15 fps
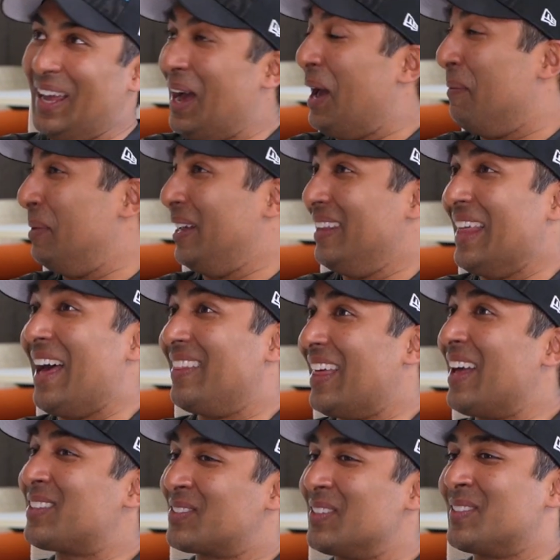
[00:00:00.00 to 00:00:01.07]
I mean,
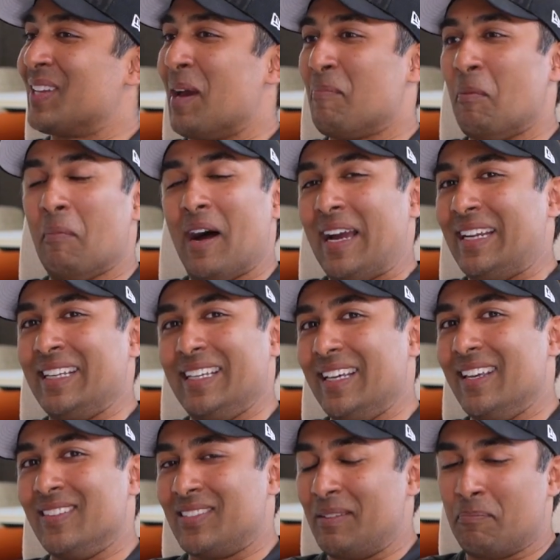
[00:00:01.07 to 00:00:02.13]
that's the type of mind he
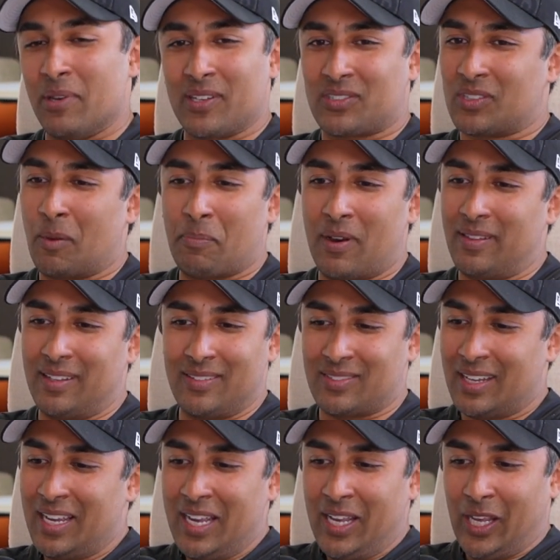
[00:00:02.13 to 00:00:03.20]
is. He picks up on these
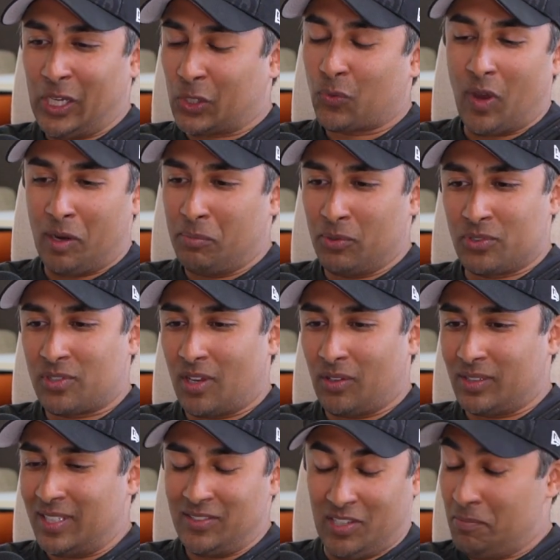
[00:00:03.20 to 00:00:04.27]
incredible
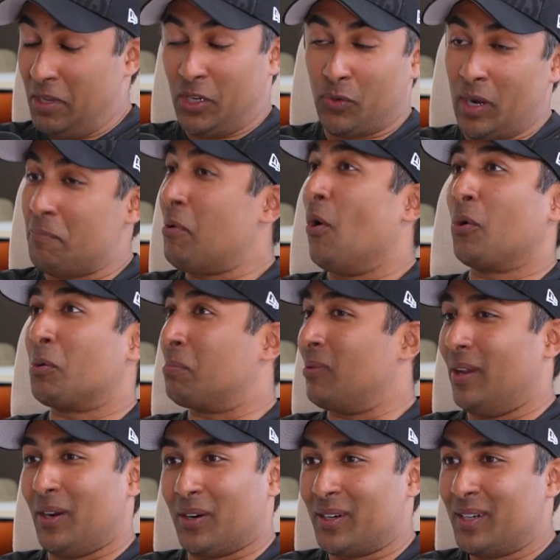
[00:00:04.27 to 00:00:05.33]
subtleties. He'd be a great poker player.